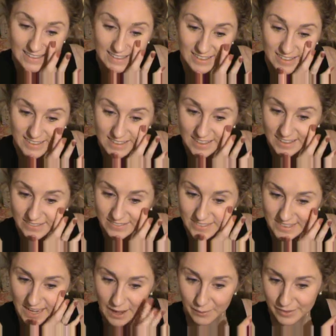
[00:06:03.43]
just kind of
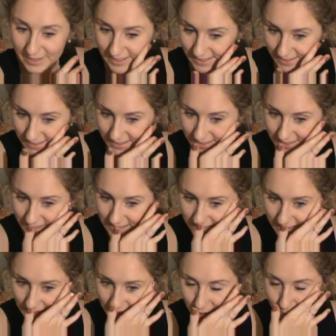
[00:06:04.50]
dab it onto
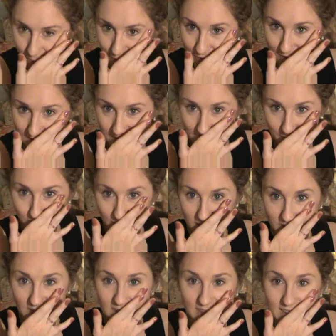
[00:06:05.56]
the apples of my
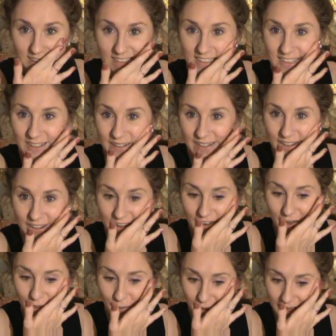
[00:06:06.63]
cheeks, going
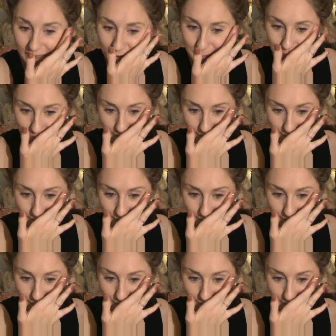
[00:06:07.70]
all the way up.